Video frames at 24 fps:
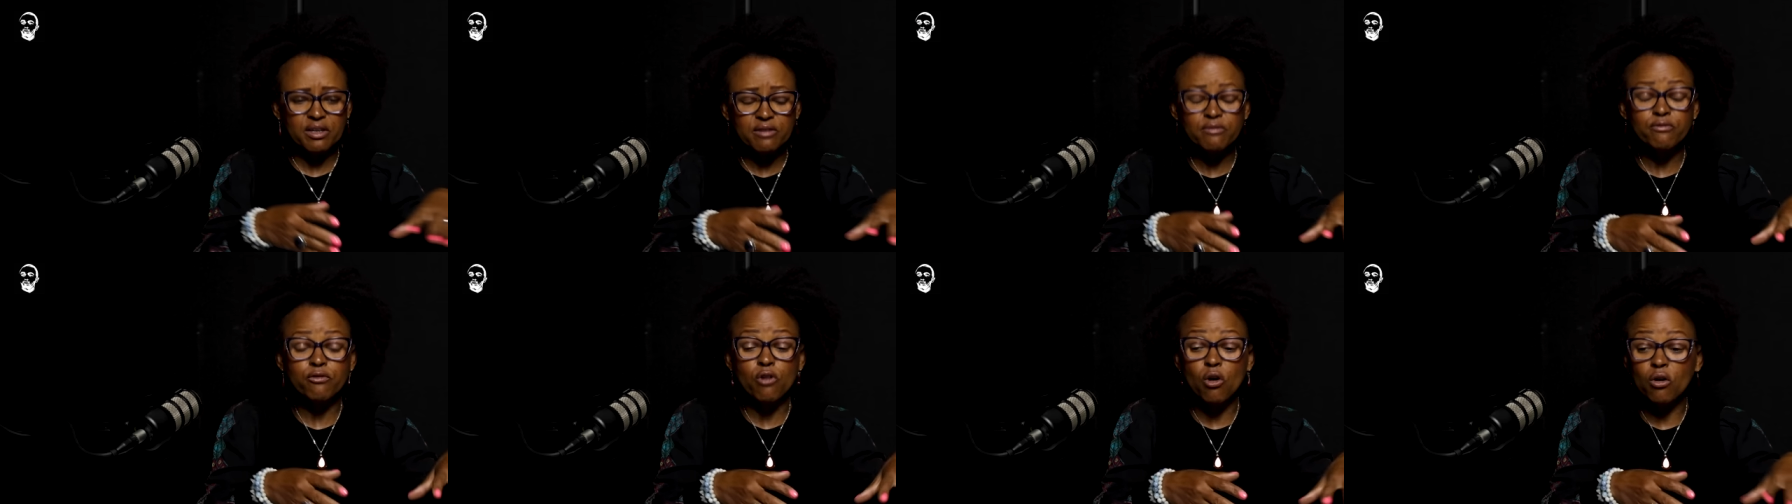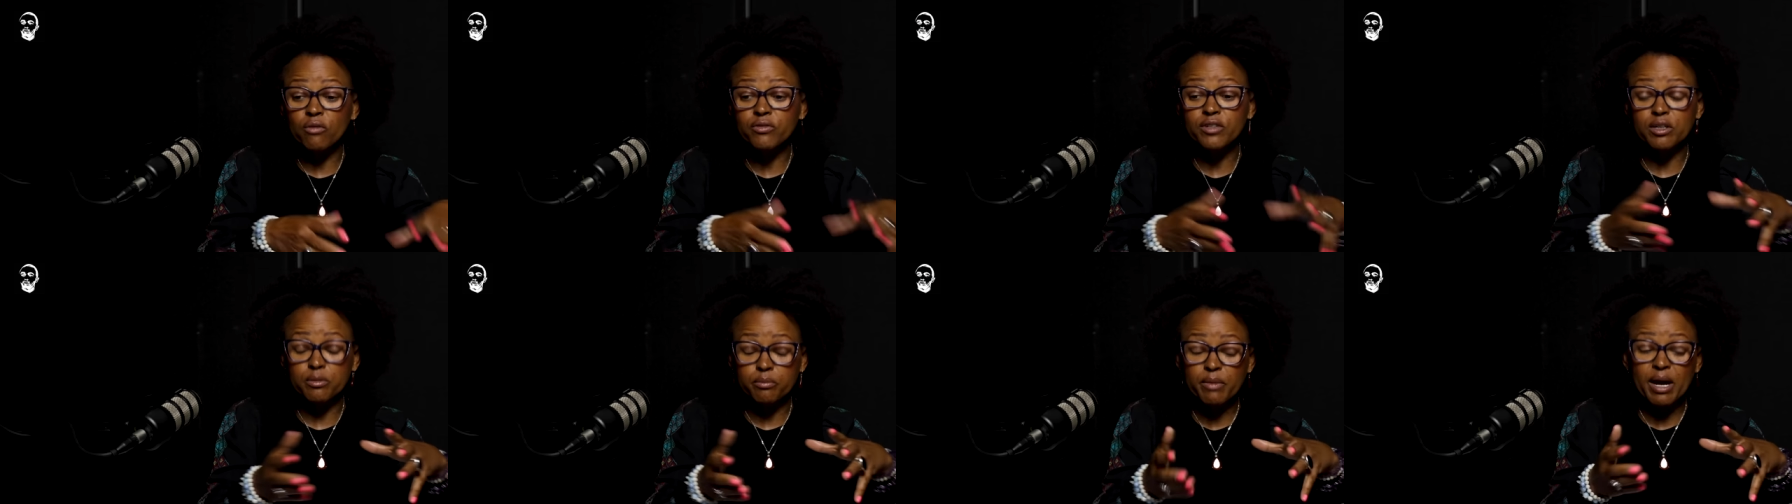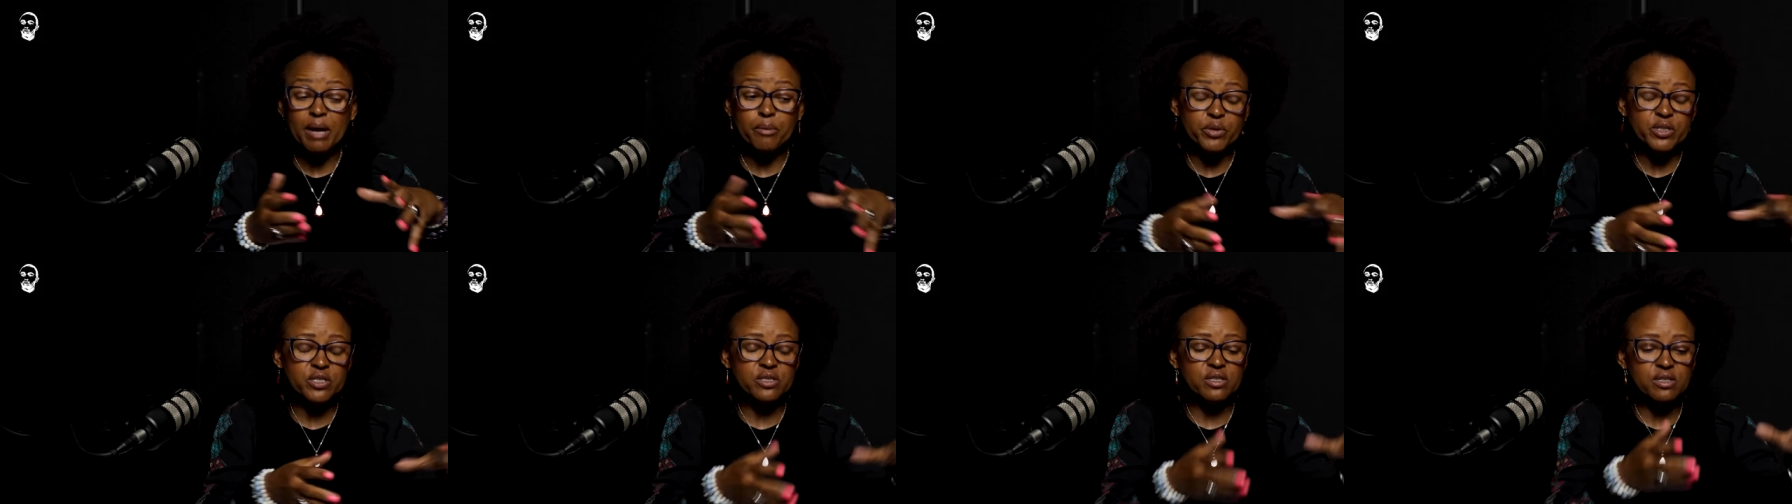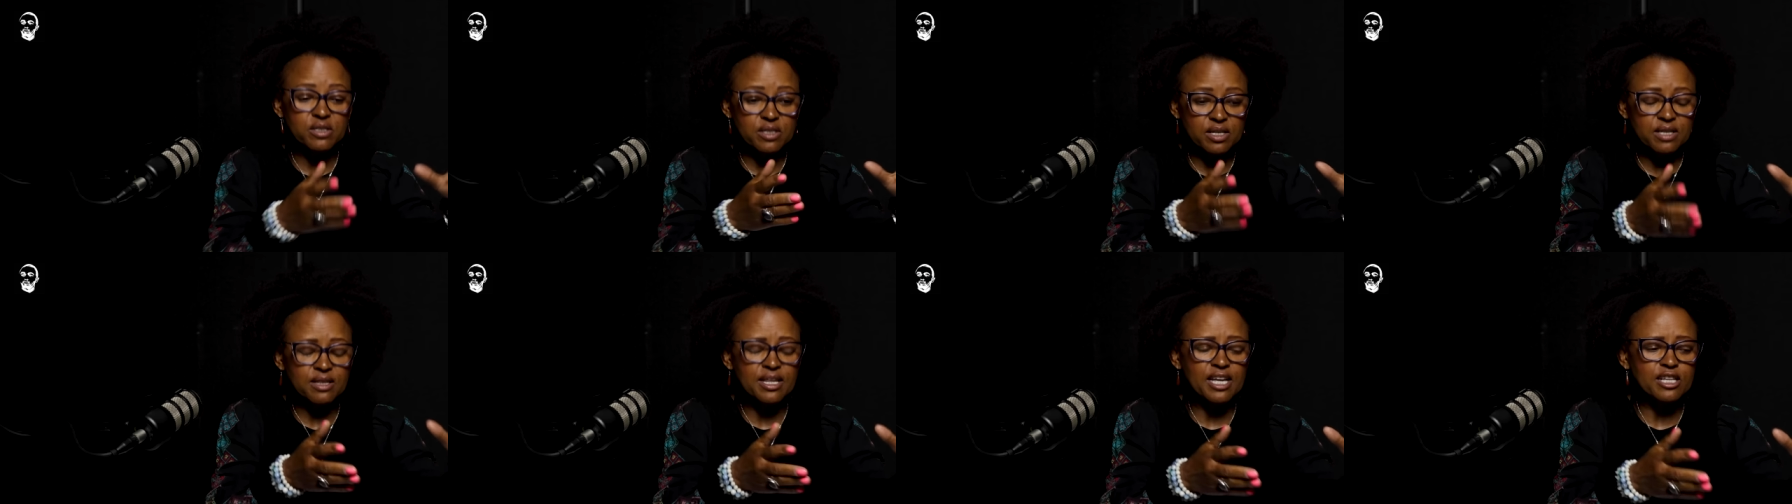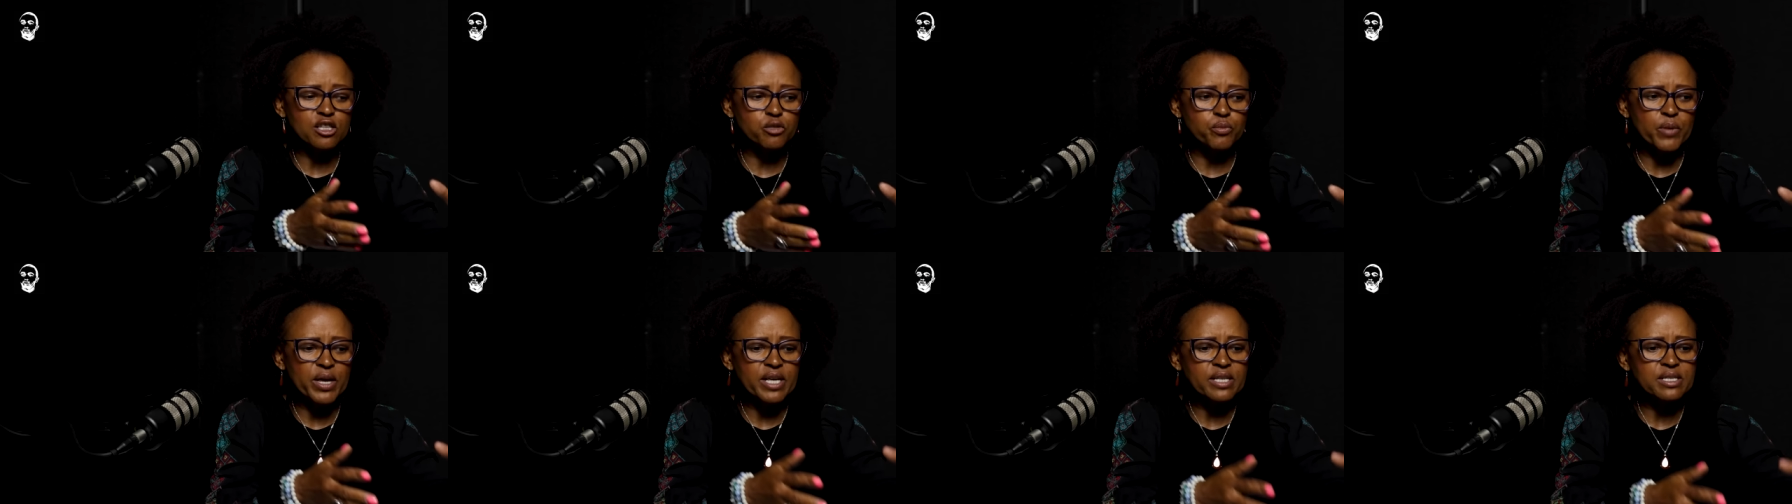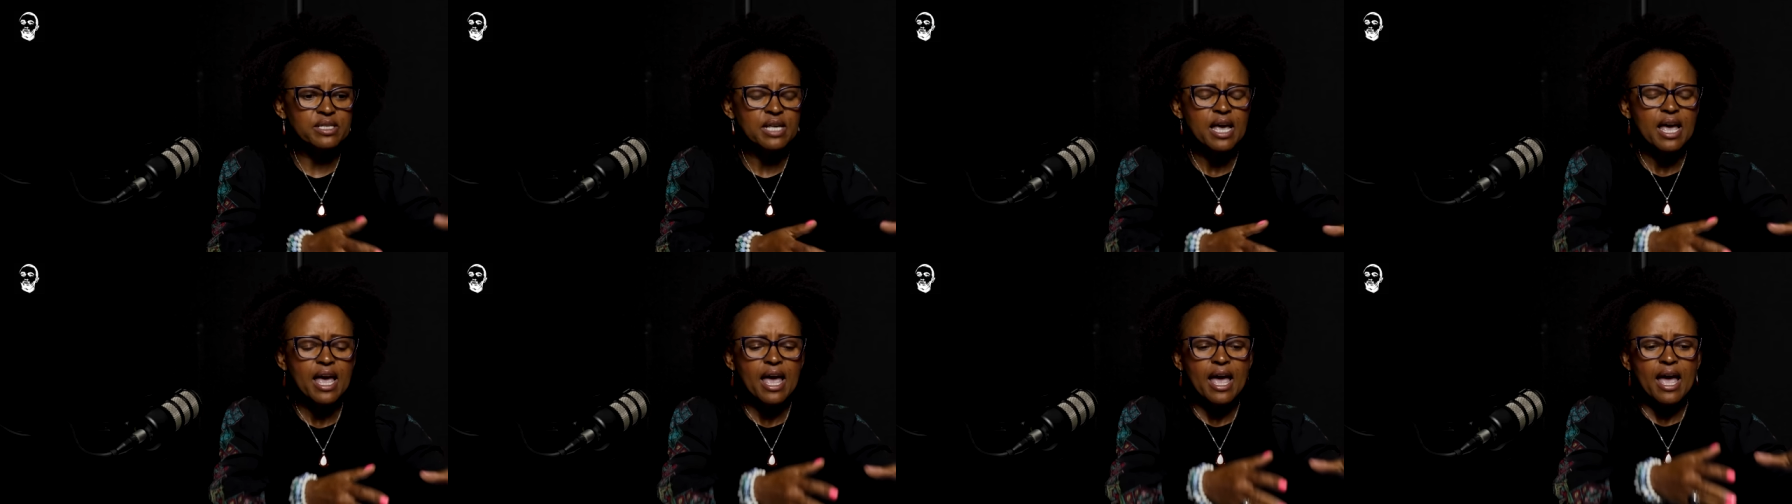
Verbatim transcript: involved in my business in that space